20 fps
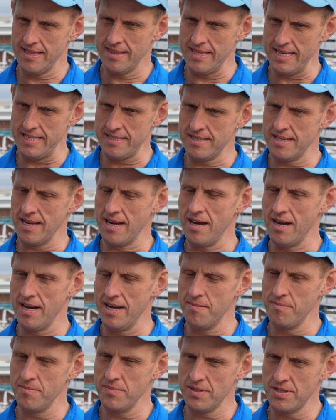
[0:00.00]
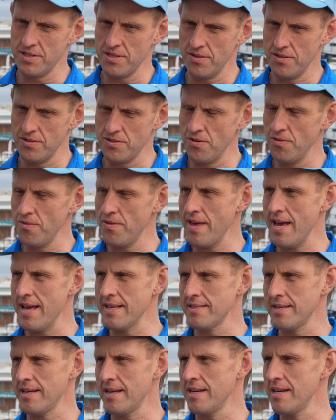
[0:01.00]
this time to two
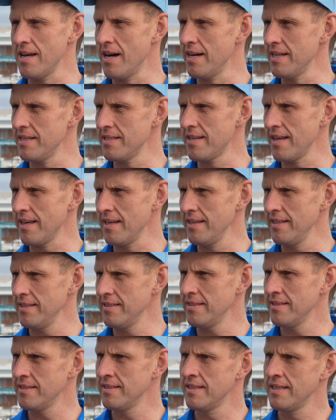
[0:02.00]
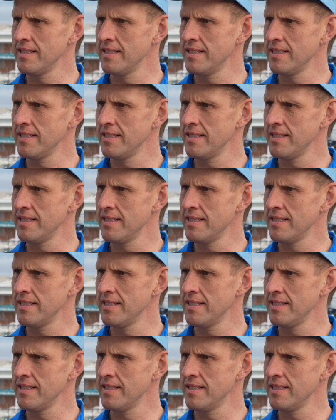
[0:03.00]
thousand nineteen